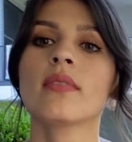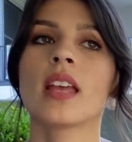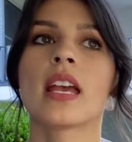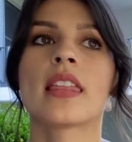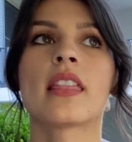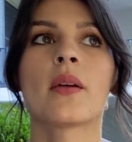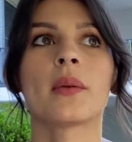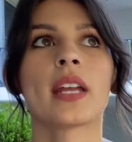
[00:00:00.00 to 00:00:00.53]

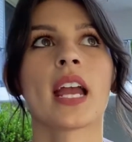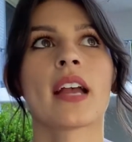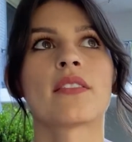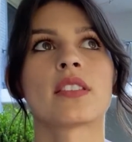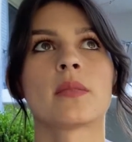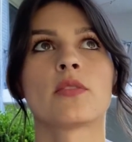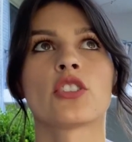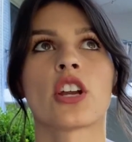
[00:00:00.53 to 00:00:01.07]
And then we have
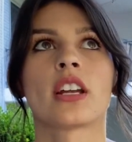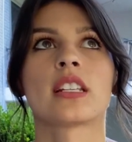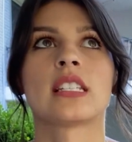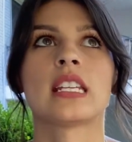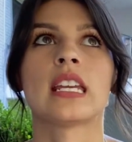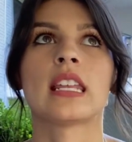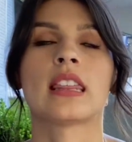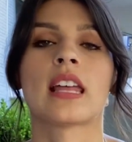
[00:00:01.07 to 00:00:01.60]
some shark
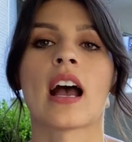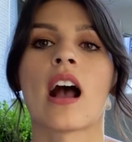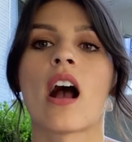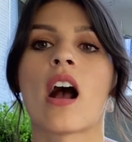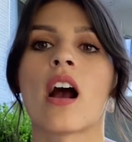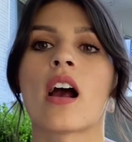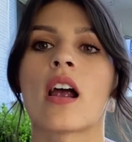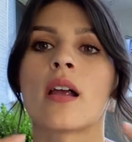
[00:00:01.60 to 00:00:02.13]
teeth that
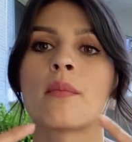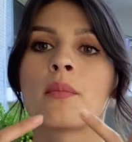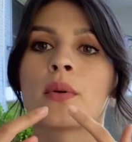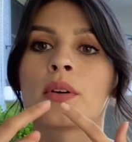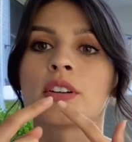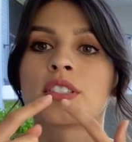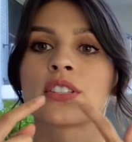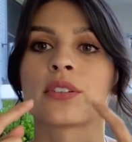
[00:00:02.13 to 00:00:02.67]
are
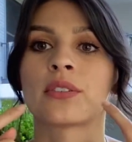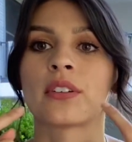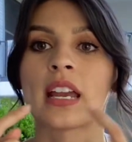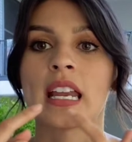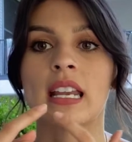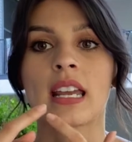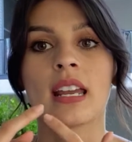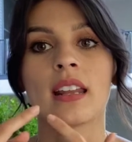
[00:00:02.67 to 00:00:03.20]
more
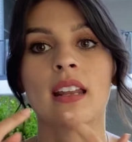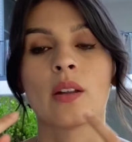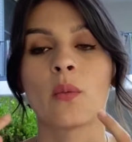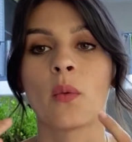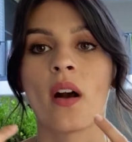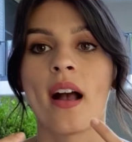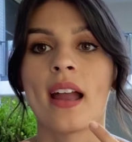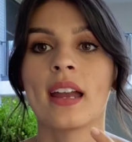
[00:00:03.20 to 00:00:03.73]
serrated and
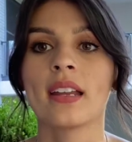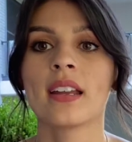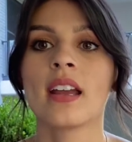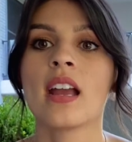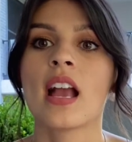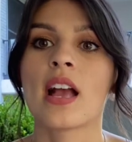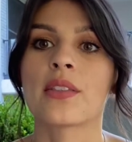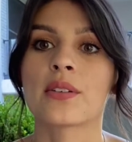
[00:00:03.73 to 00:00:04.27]
wide,
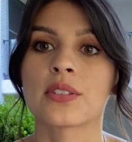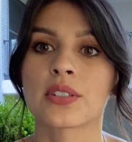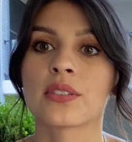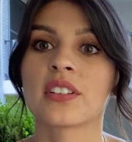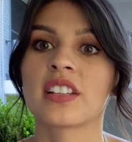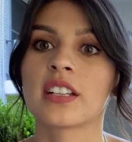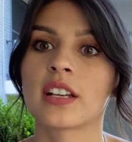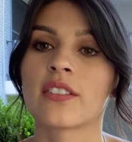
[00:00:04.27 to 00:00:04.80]
and those are
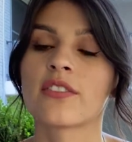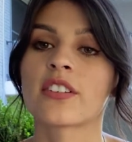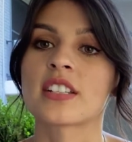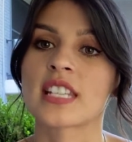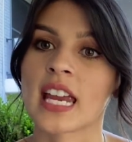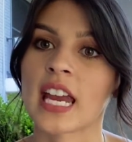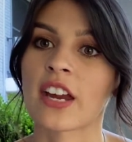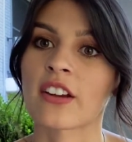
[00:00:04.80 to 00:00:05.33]
really good for
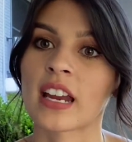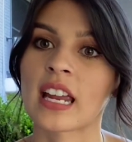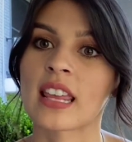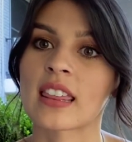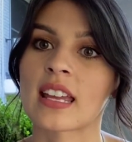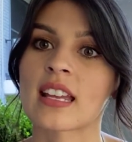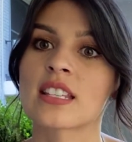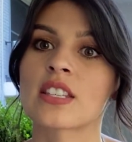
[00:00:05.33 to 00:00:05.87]
tearing
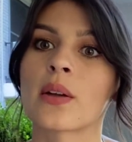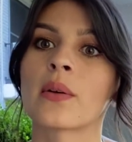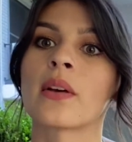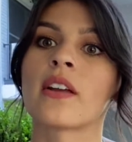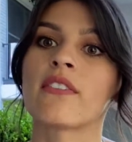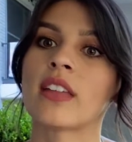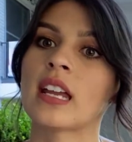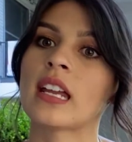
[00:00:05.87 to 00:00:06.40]
things. So
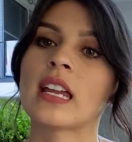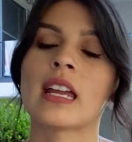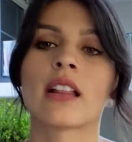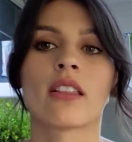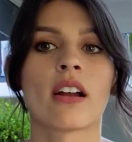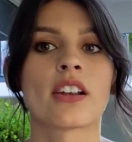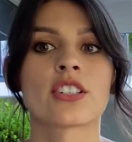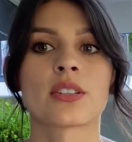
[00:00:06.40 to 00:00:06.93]
if they eat
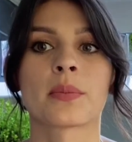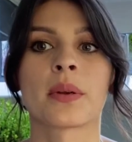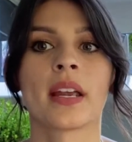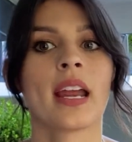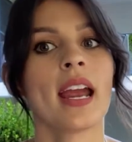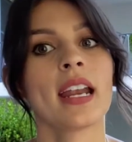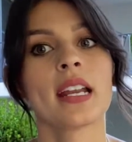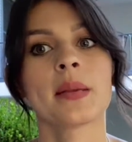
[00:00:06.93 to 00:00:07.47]
larger prey
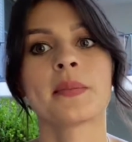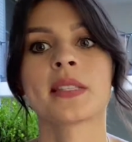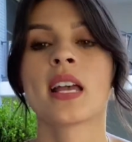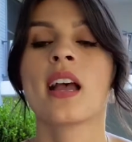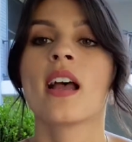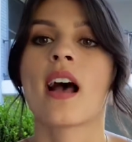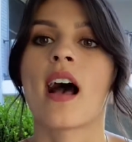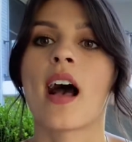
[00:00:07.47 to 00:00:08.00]
items,
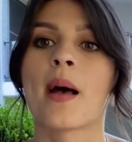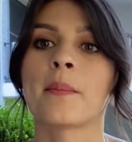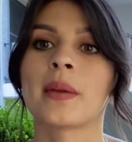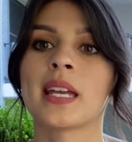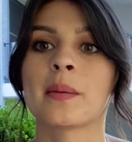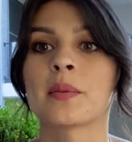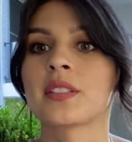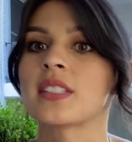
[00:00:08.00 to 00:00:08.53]
being
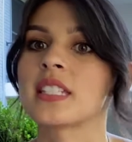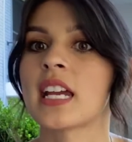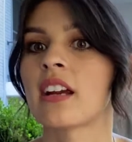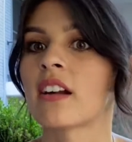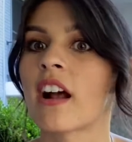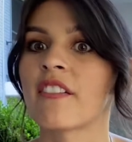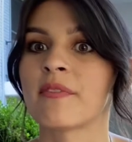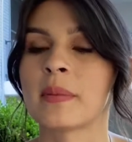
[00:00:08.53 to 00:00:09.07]
able to
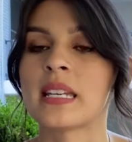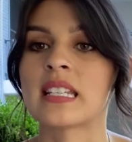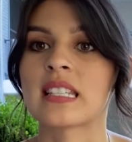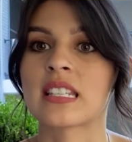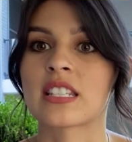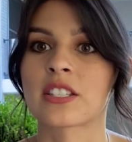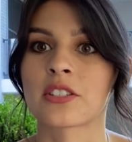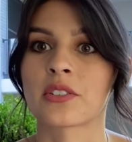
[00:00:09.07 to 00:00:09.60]
tear off
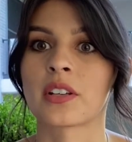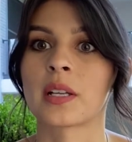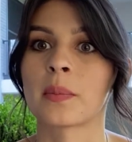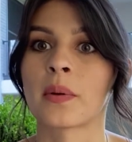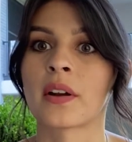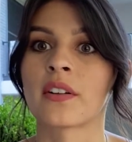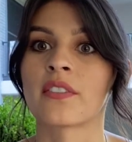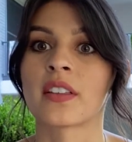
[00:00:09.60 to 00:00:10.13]
pieces is really
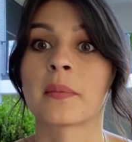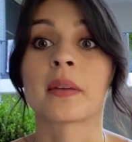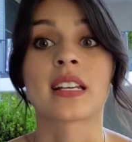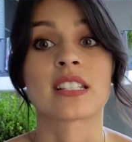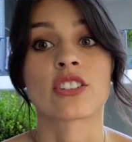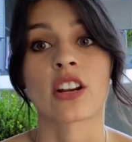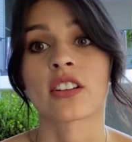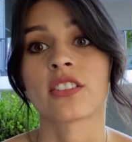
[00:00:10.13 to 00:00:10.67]
important for them,
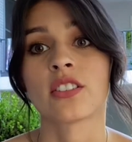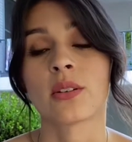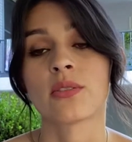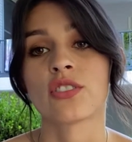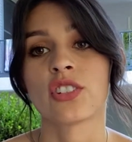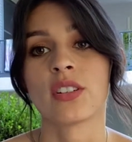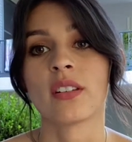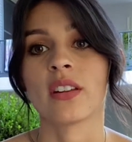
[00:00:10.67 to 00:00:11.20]
because sharks don't
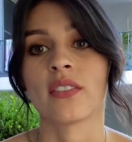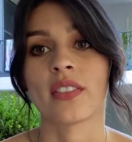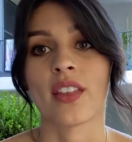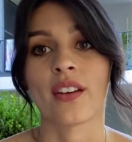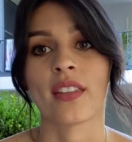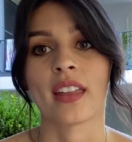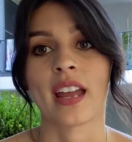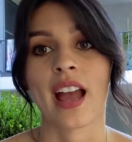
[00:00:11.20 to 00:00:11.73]
chew even
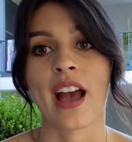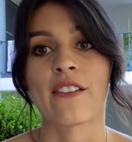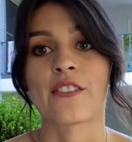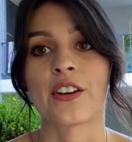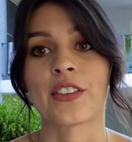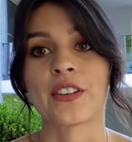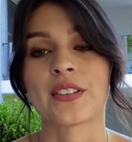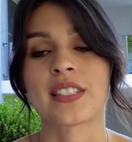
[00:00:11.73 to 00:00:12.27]
though they have
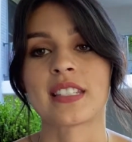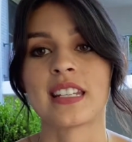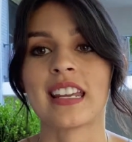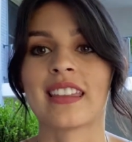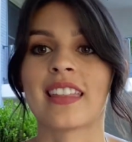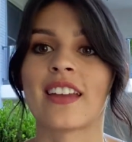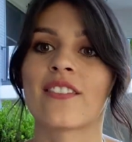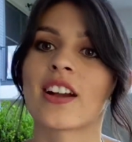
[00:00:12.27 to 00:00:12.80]
all those
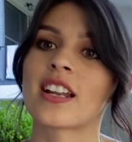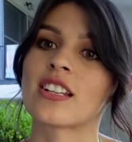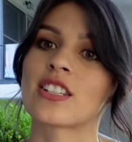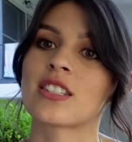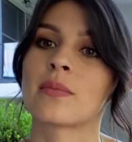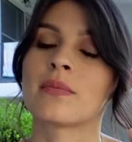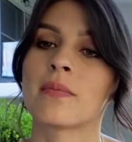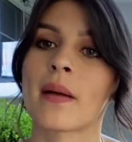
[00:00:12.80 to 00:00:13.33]
teeth. They've got to
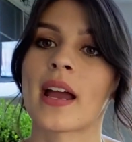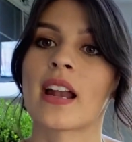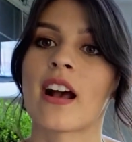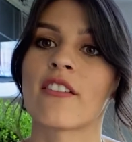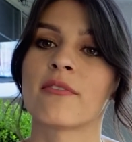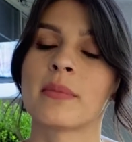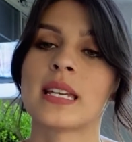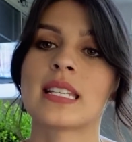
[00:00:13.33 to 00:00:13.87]
just bite
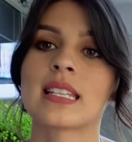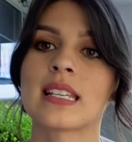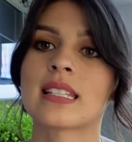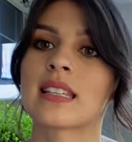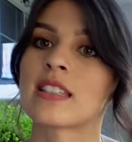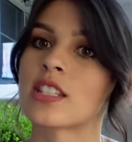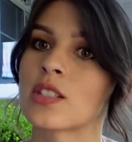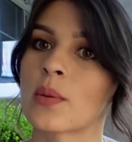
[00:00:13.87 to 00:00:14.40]
off pieces
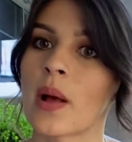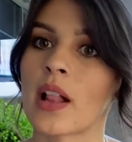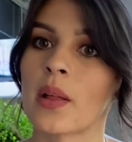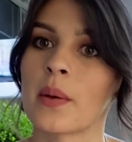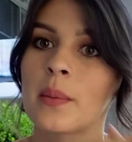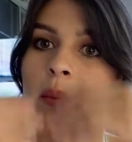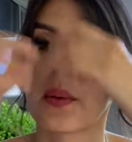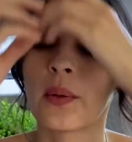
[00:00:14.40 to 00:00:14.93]
and swallow
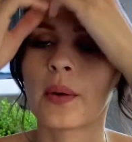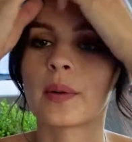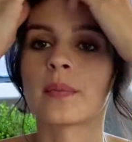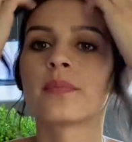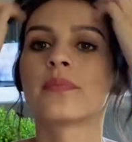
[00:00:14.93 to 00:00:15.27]
them whole.